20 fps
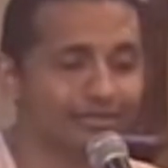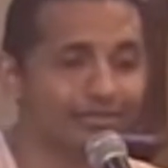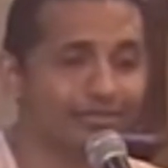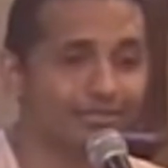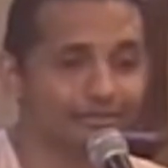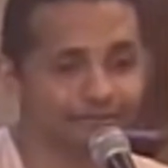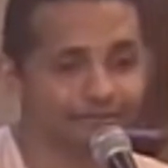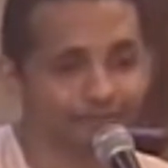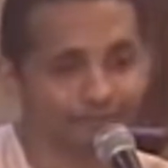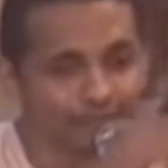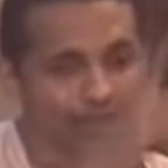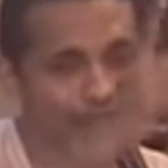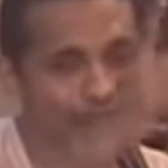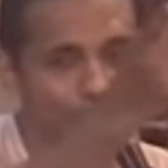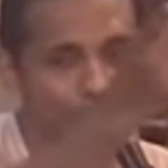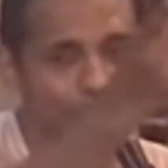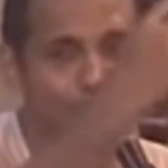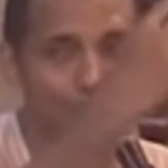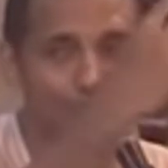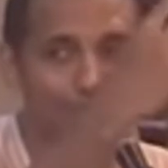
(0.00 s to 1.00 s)
He said,
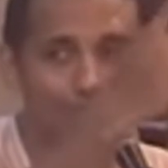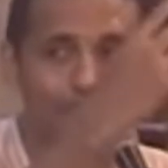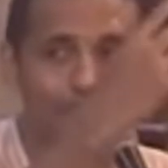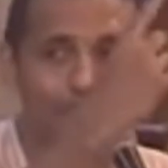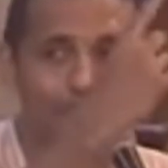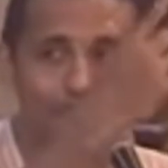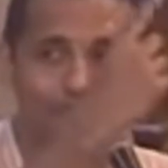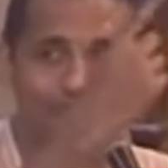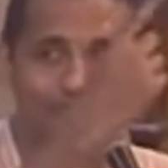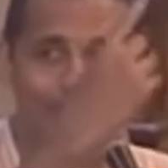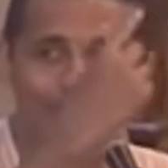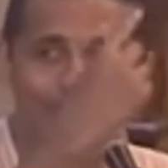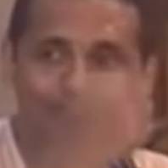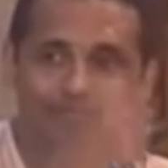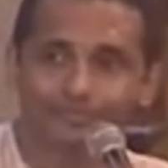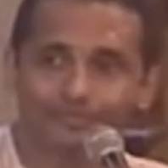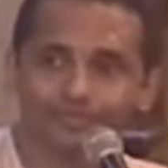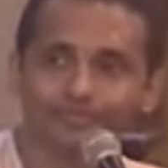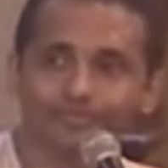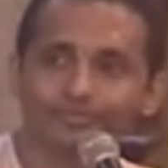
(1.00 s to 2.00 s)
call the temple president.
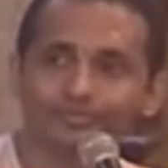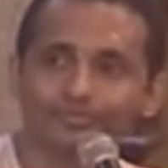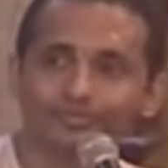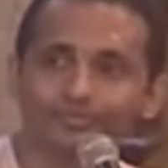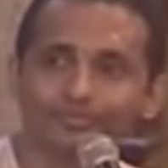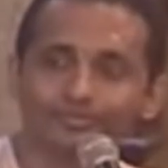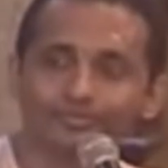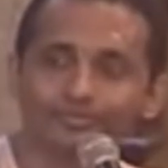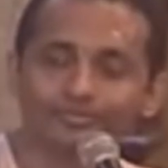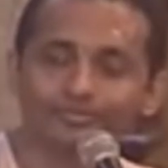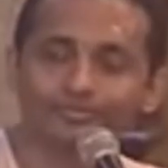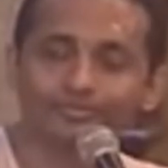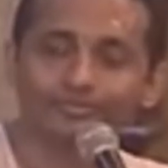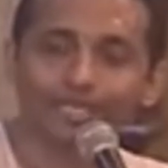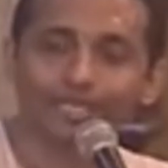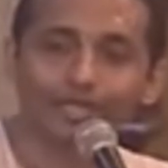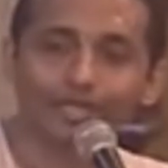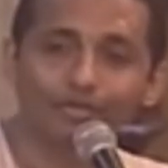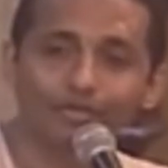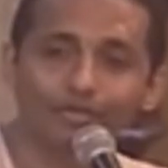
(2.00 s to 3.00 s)

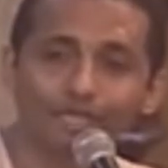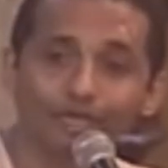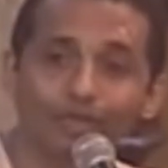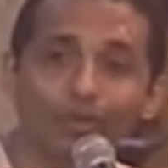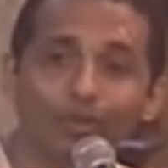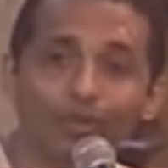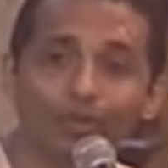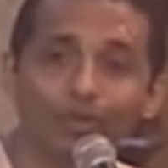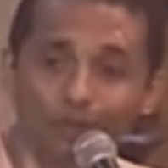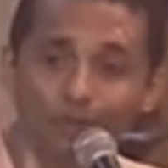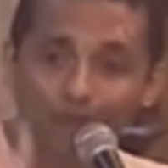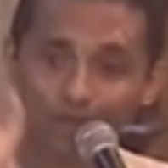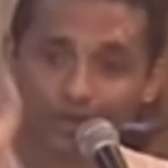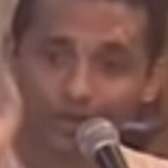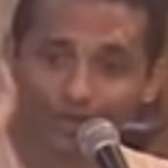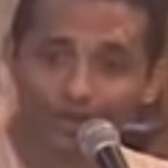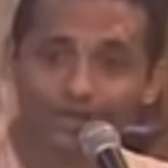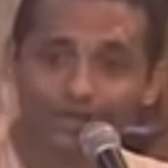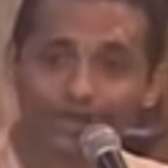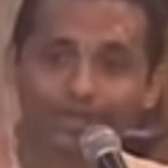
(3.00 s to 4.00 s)
It was around 1
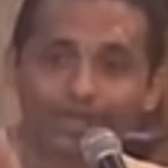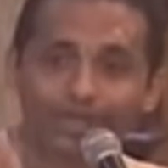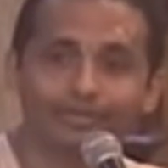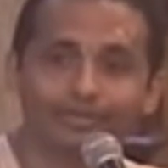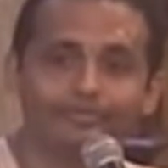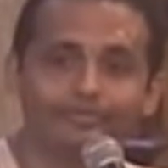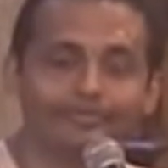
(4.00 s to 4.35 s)
o'clock at night.